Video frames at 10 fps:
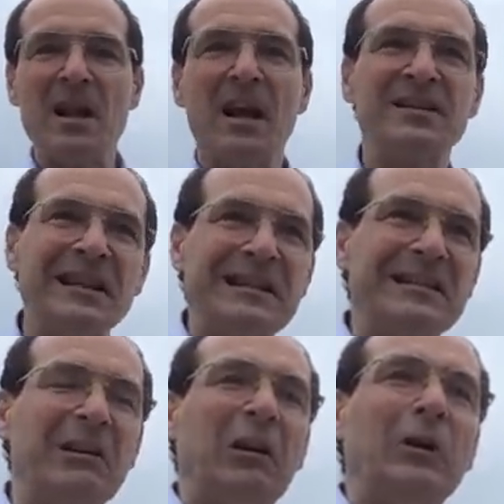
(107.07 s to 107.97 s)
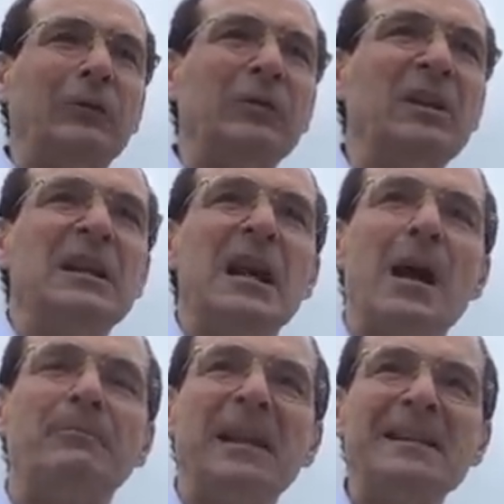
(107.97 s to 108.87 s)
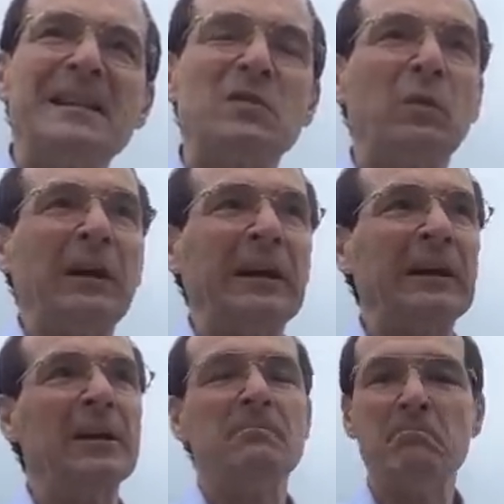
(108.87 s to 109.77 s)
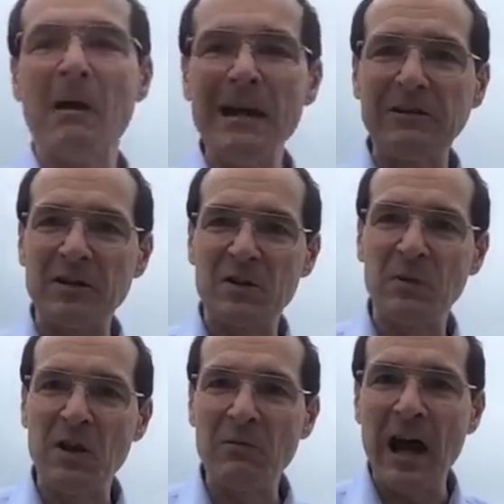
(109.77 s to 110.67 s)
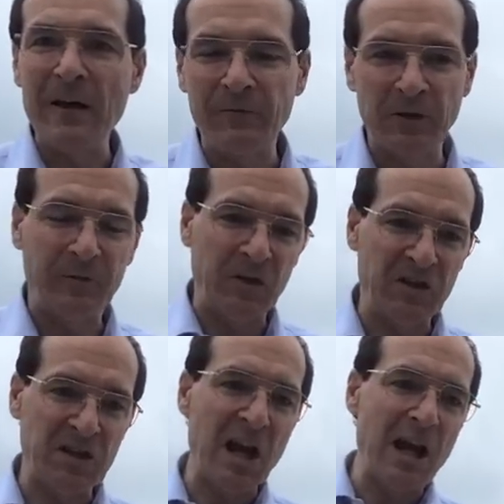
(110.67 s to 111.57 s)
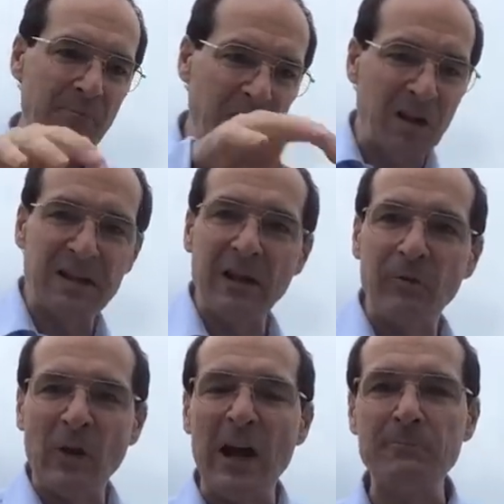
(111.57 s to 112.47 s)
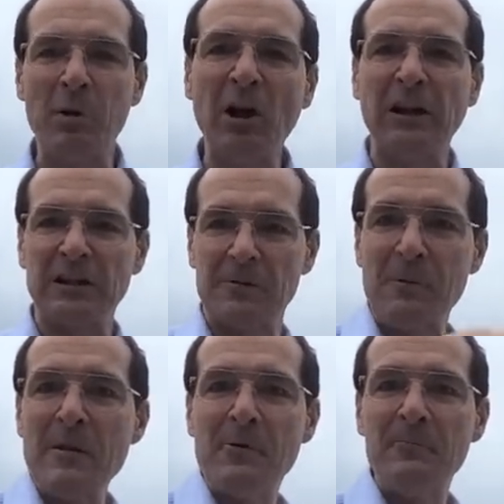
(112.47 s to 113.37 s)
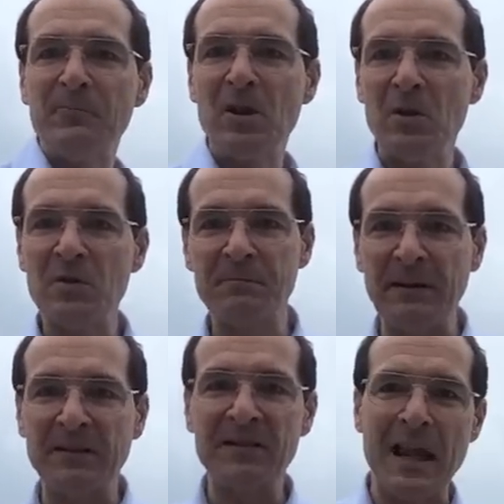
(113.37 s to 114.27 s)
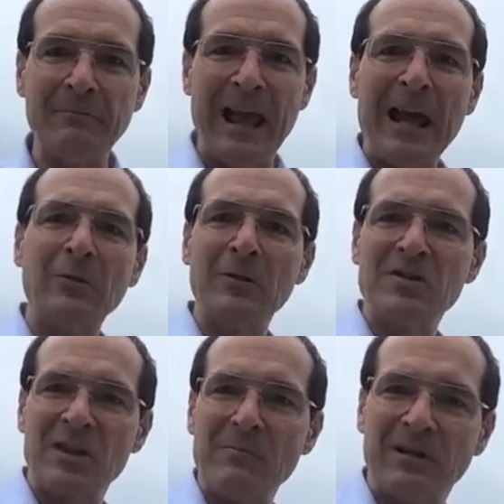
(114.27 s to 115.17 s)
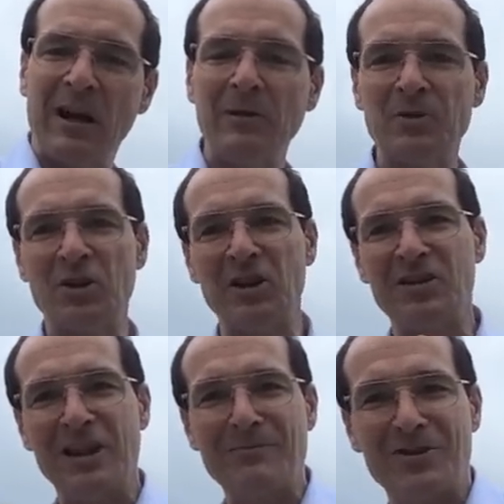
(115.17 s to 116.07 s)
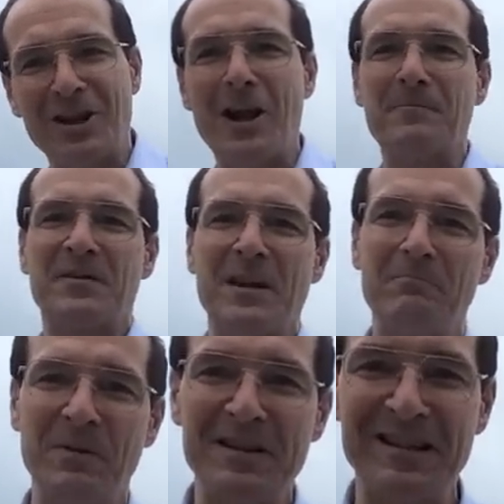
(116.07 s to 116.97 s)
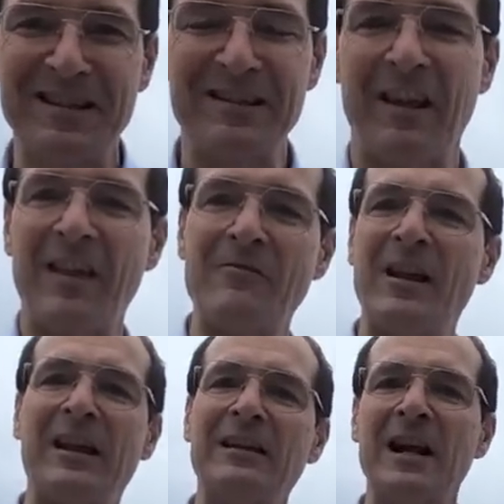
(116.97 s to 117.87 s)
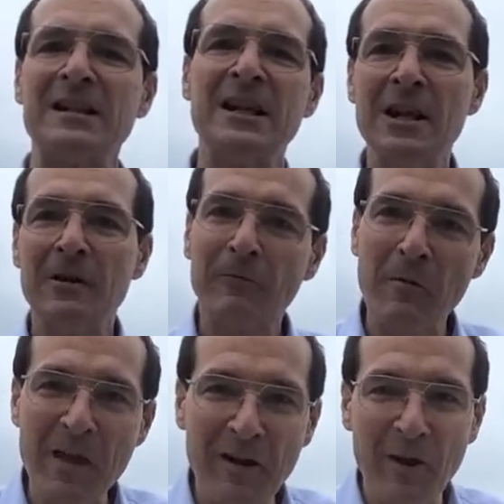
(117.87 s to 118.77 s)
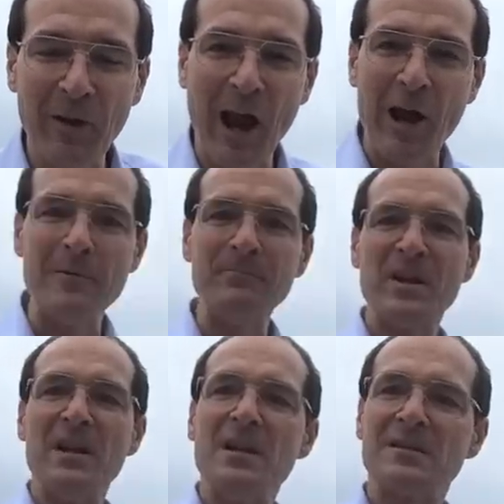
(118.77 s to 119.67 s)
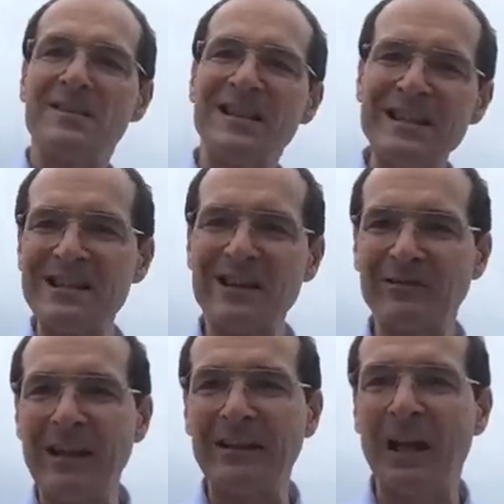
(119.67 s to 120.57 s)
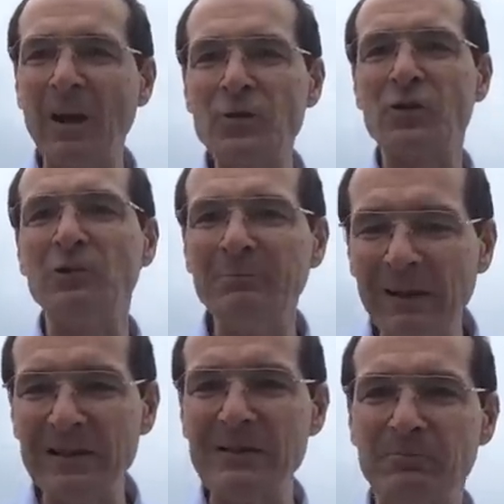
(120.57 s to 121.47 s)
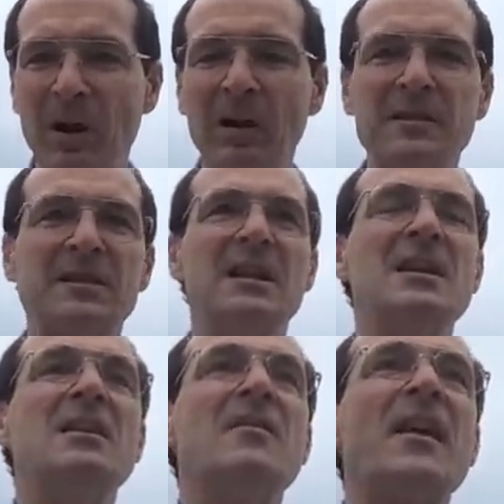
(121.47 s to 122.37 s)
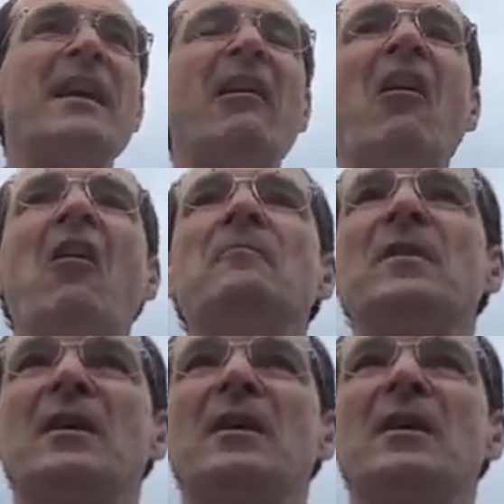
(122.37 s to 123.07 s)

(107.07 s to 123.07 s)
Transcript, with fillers: Uh, cities are often are places where migrants will arrive for the first time because they'll find pockets of people who speak the same language, same culture, same shops, same businesses that they recognize from their own home. So cities are great cultural melting pots. They are